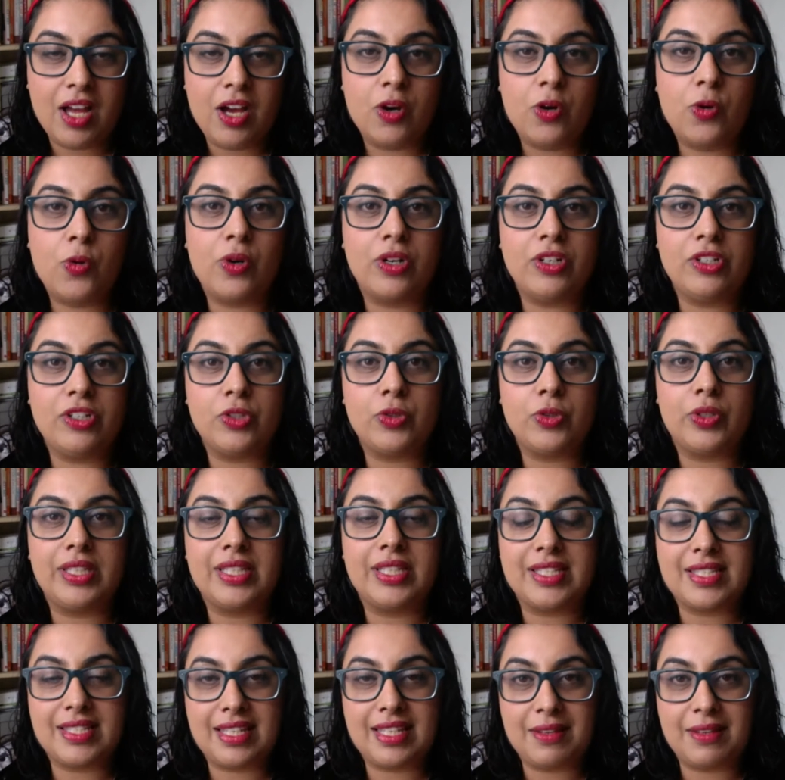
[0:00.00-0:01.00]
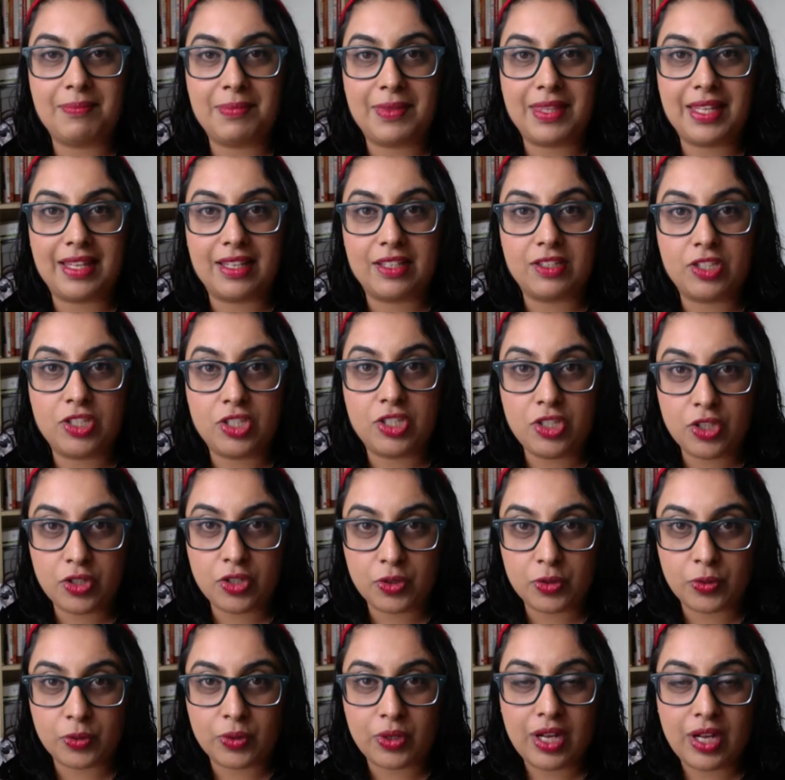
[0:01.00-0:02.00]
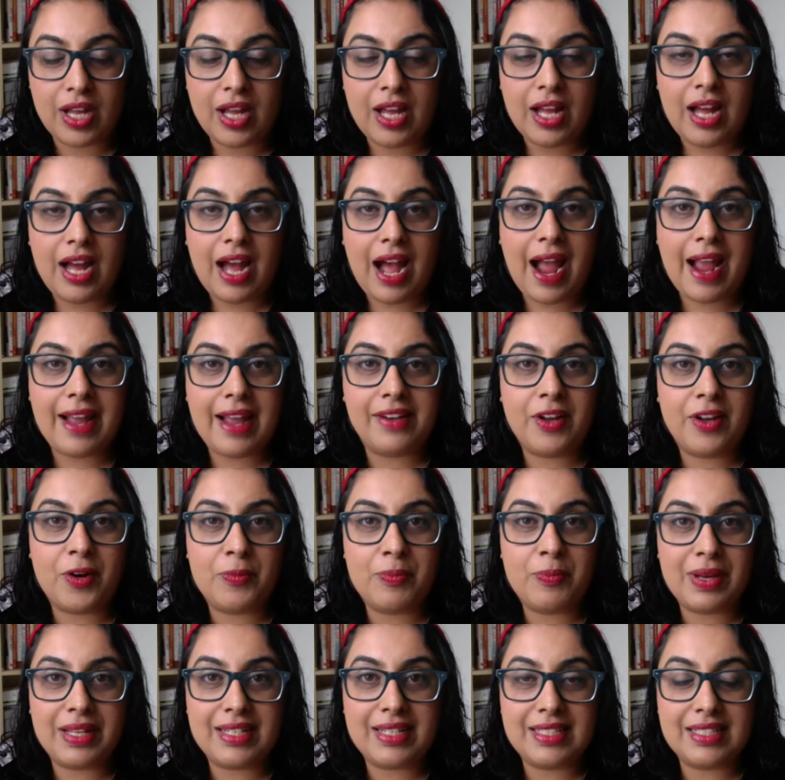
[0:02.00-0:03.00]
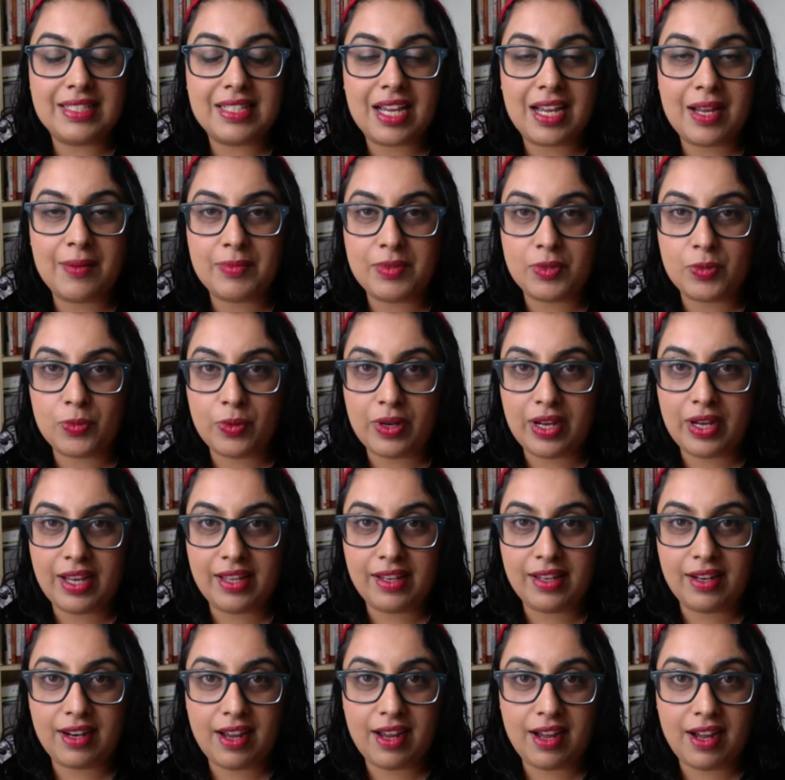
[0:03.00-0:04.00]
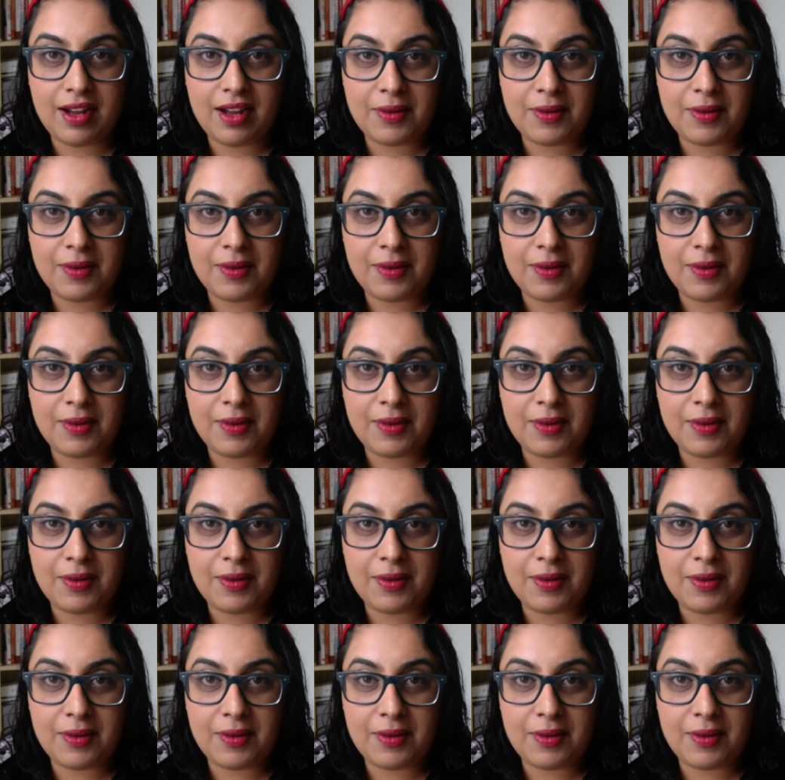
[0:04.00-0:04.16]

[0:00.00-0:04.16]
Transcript: who are doing the same thing as you. I know many times when